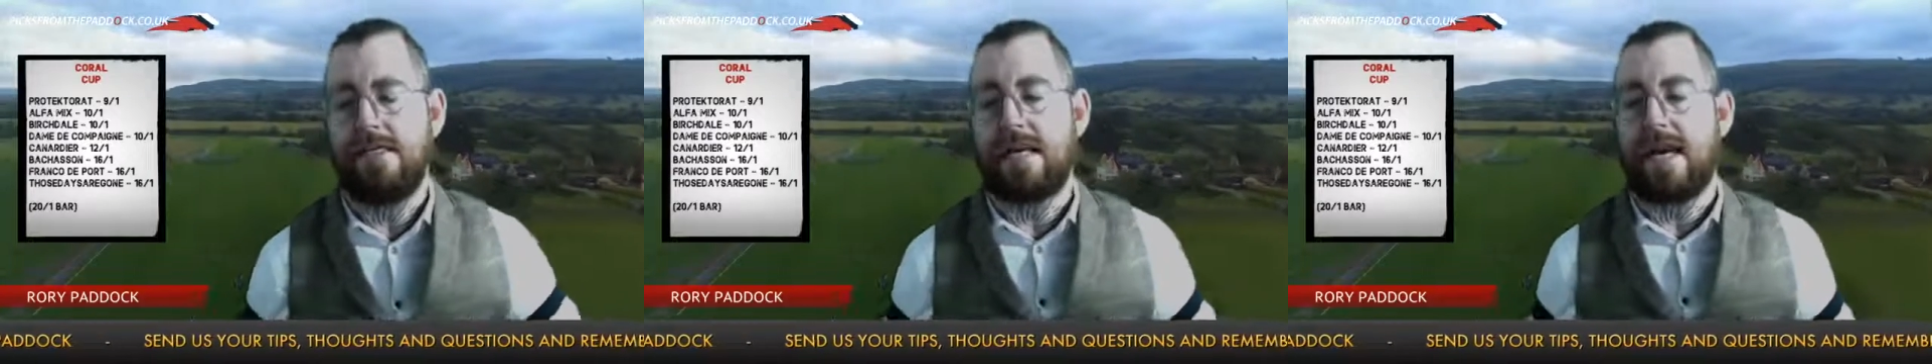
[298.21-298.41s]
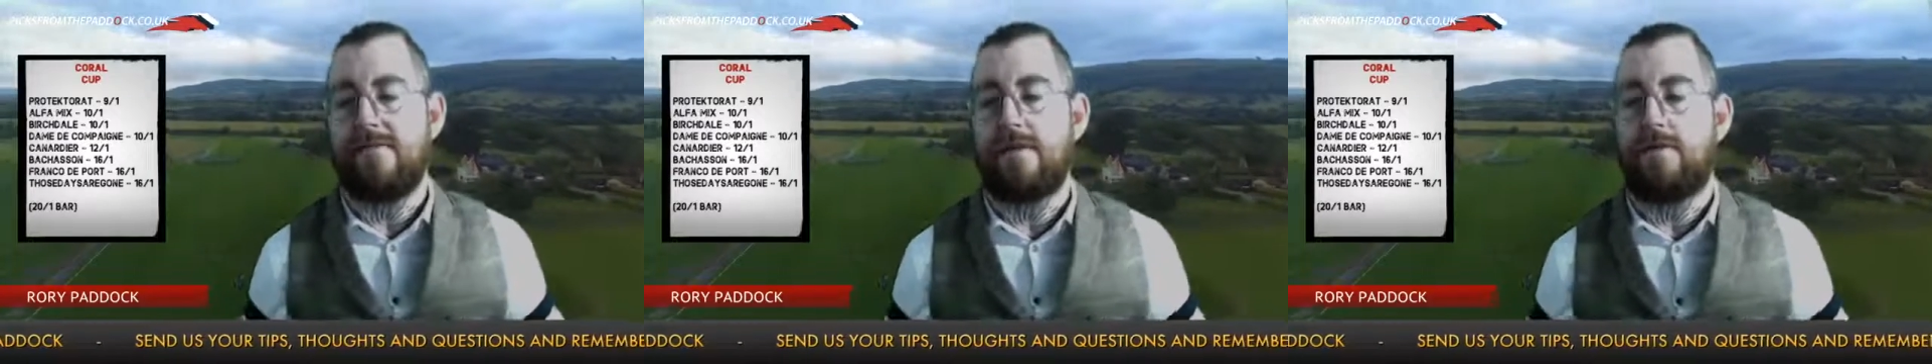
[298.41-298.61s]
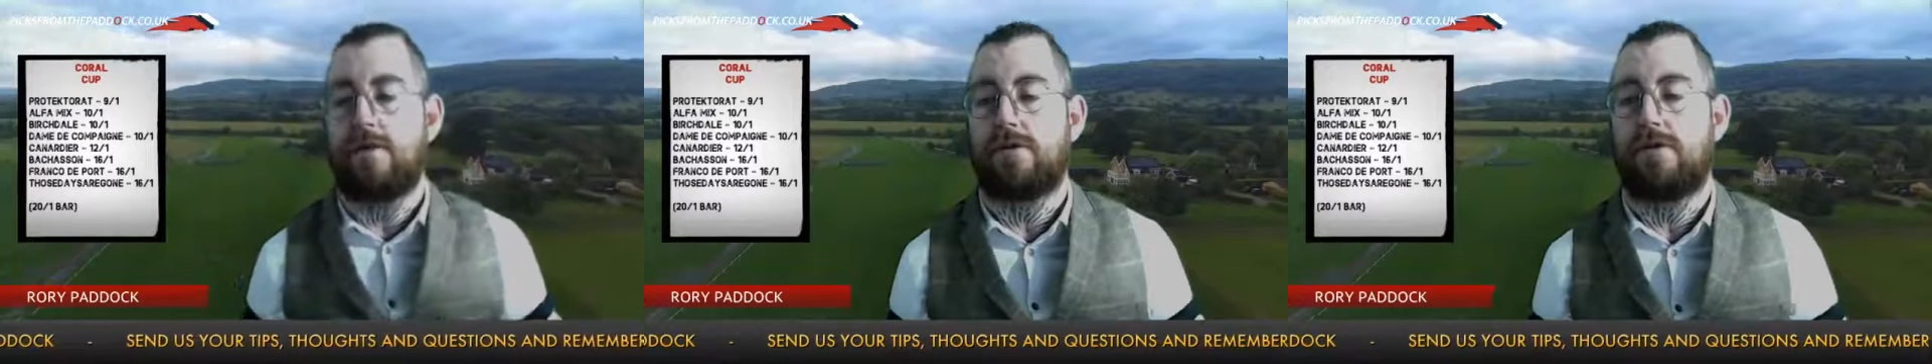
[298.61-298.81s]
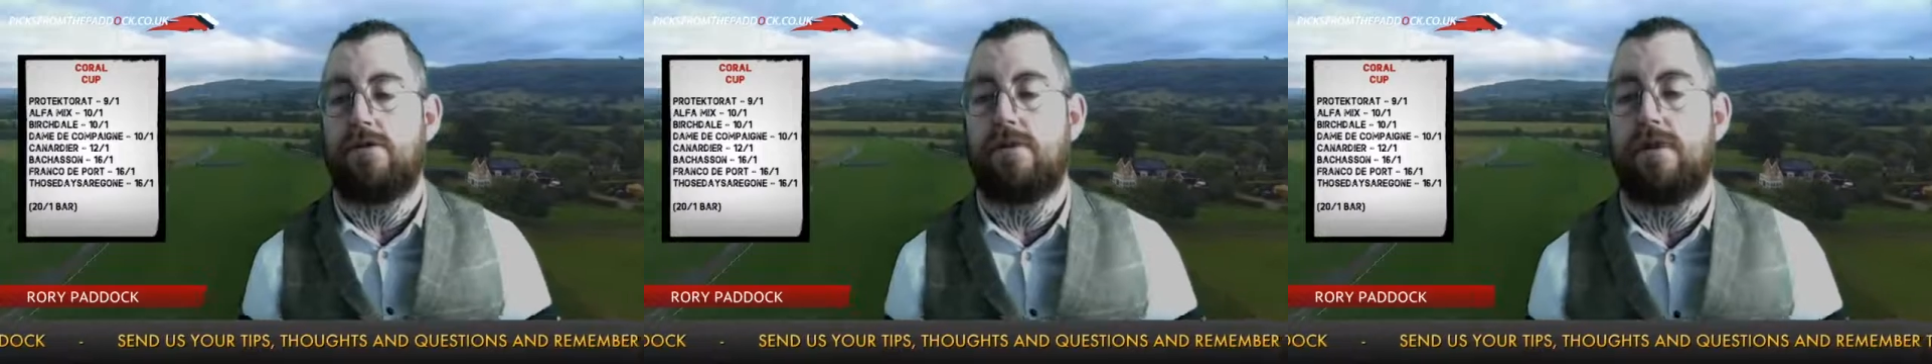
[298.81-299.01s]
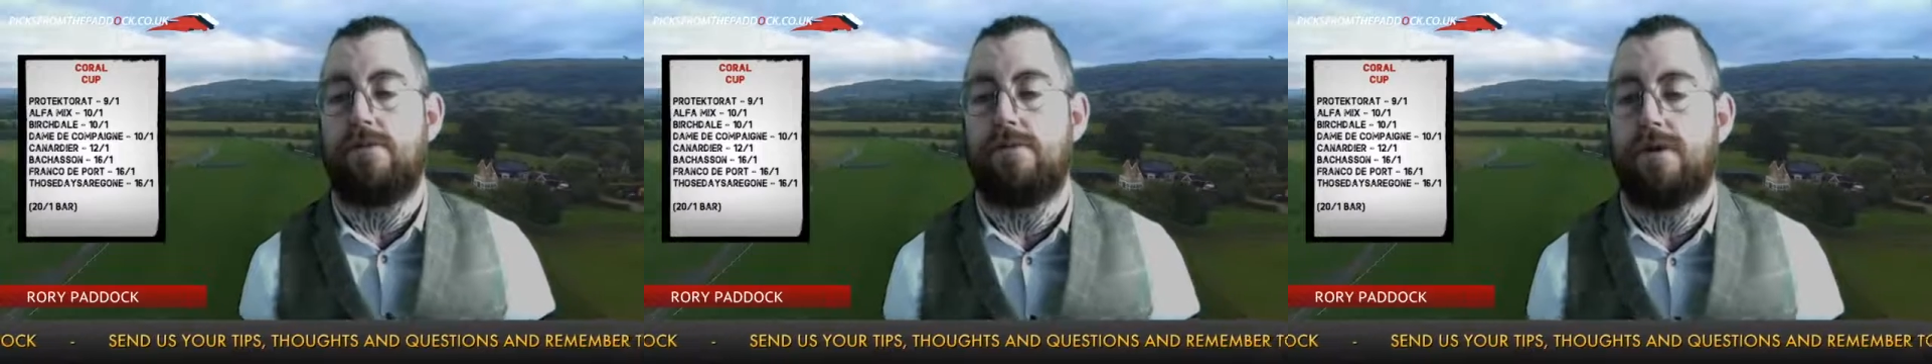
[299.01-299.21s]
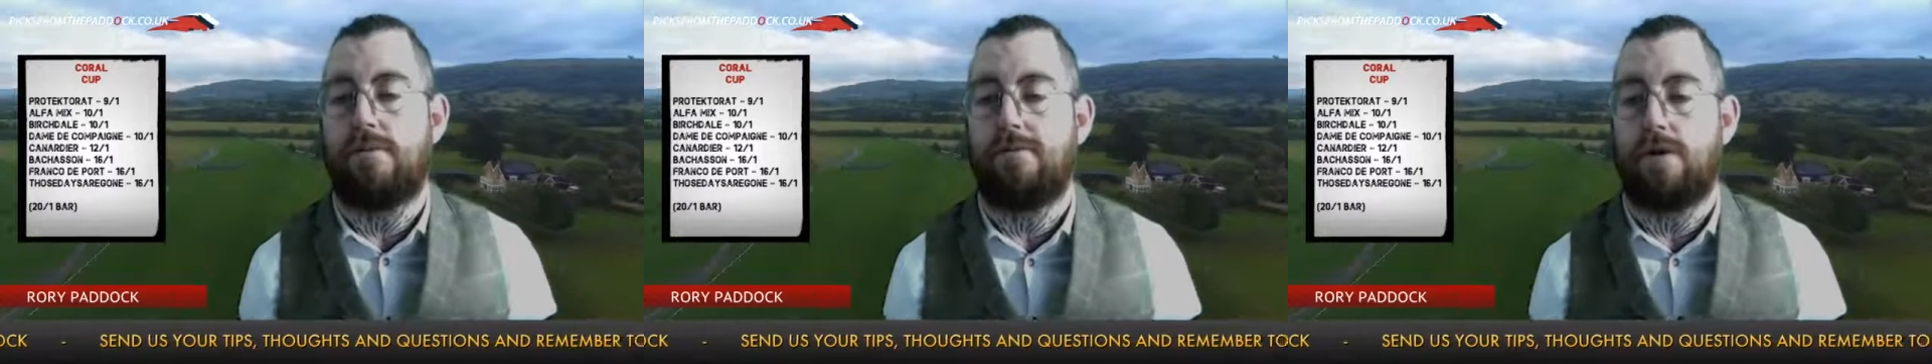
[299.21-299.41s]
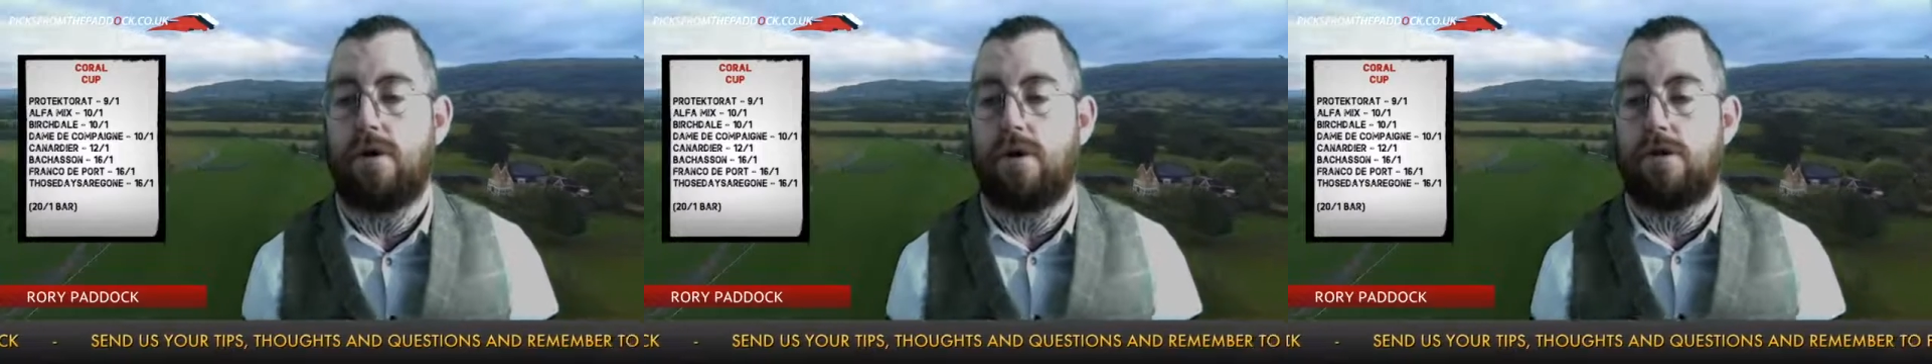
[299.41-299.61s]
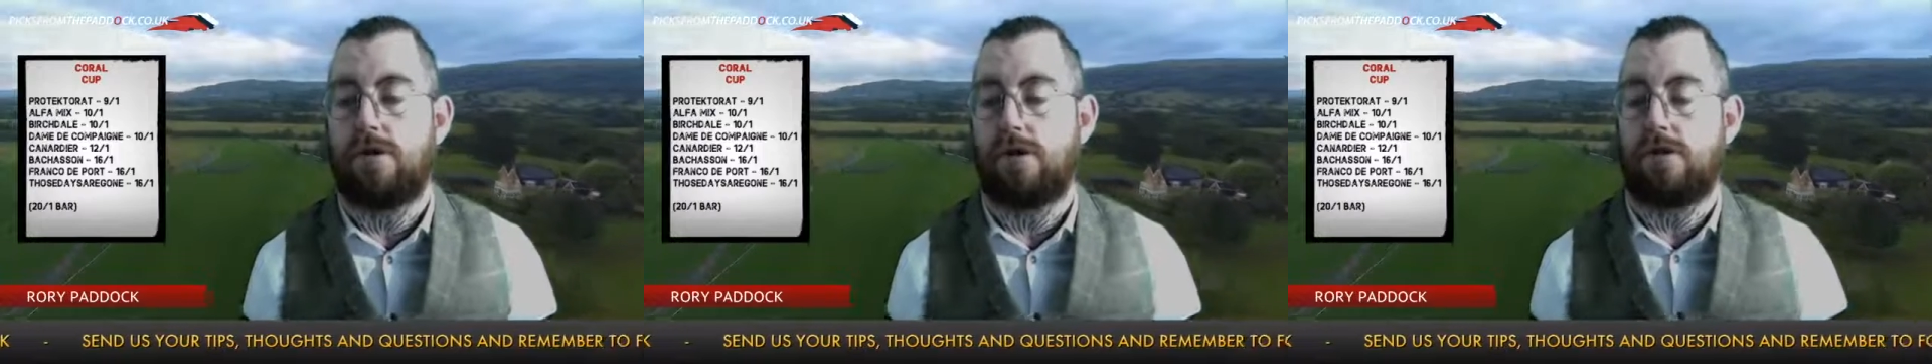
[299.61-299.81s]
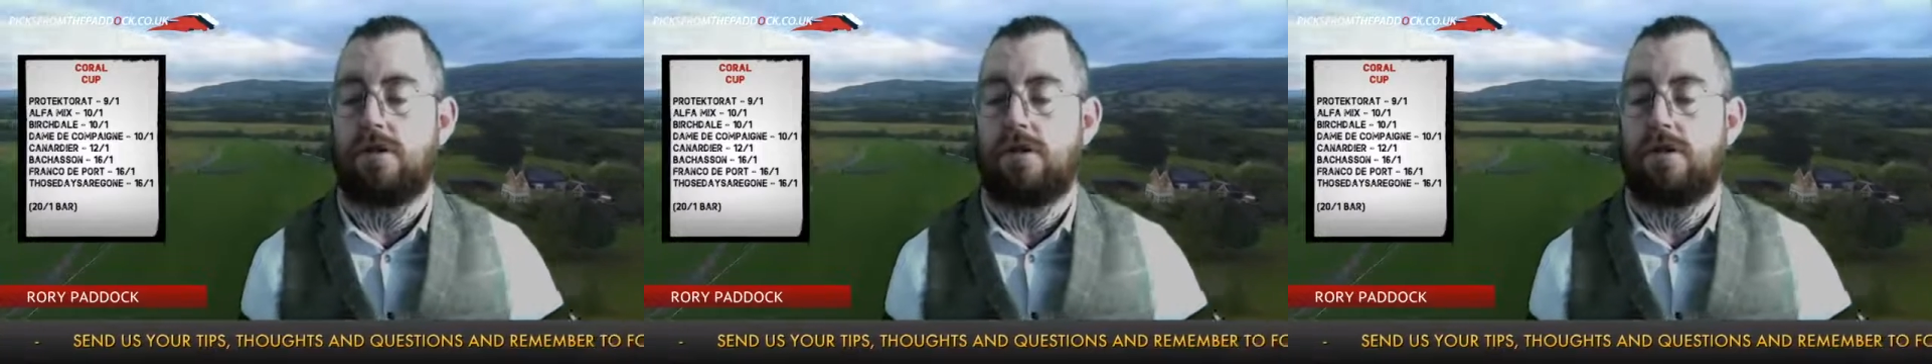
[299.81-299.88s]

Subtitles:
Davy Russell jumps on board